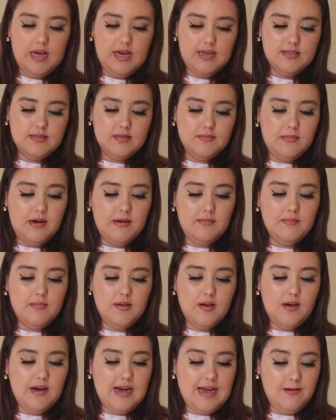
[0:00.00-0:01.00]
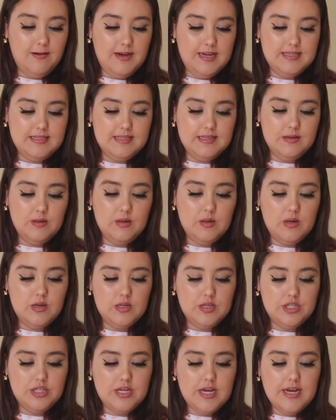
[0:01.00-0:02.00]
Ask Mum high-waisted
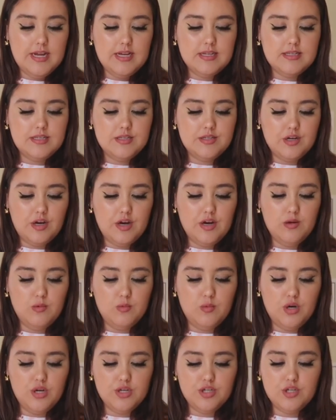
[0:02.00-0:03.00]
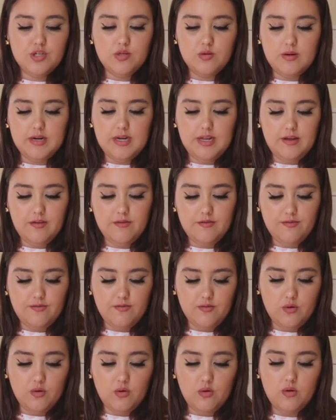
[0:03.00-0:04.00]
jeans, stone wash
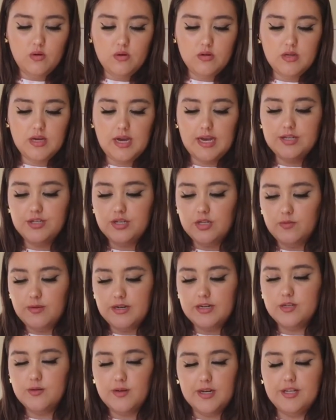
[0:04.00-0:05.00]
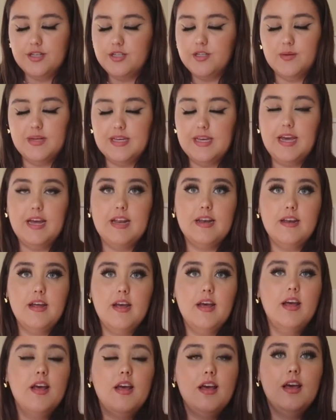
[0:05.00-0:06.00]
24. I should have went a 22 again,
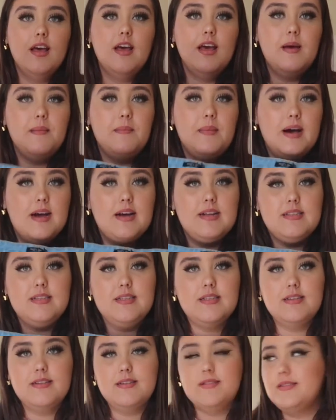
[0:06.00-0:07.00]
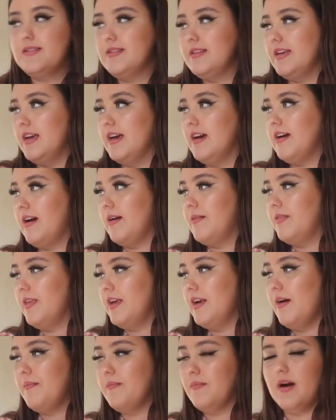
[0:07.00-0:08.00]
but yeah, I
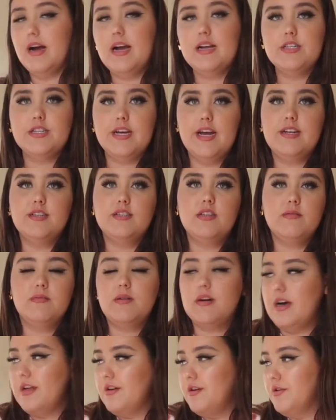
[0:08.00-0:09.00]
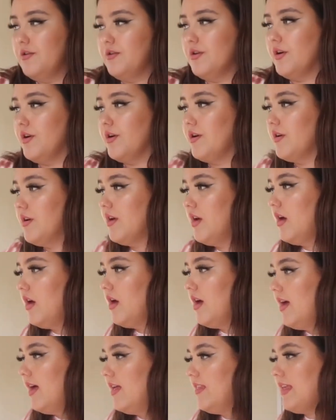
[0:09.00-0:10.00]
think I might change them, but I don't know.
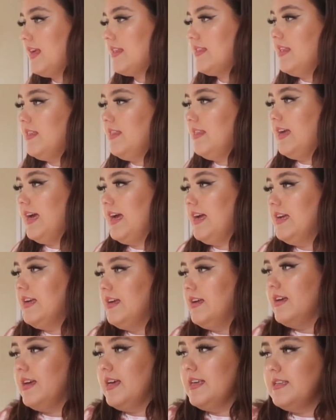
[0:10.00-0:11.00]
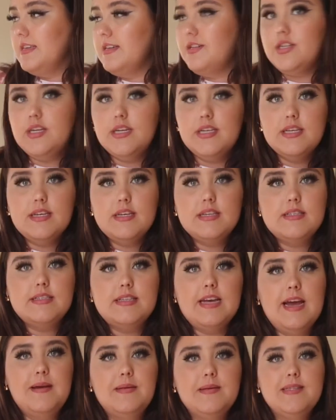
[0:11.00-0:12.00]
Like, the leg is literally the
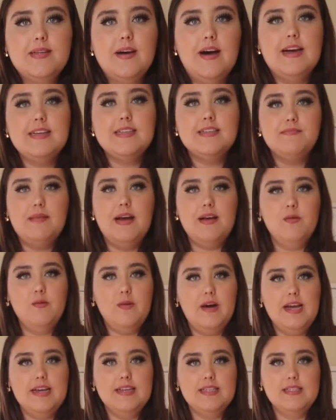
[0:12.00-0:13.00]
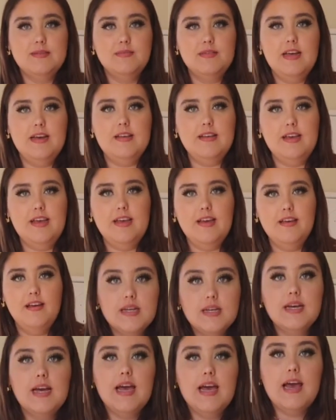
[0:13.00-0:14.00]
same size as my waist, nearly.
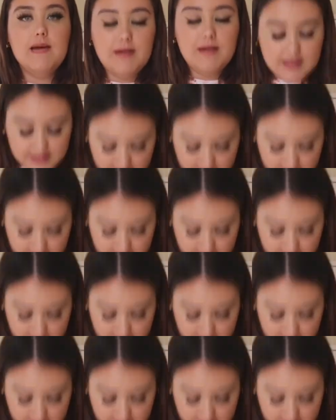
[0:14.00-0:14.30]
And my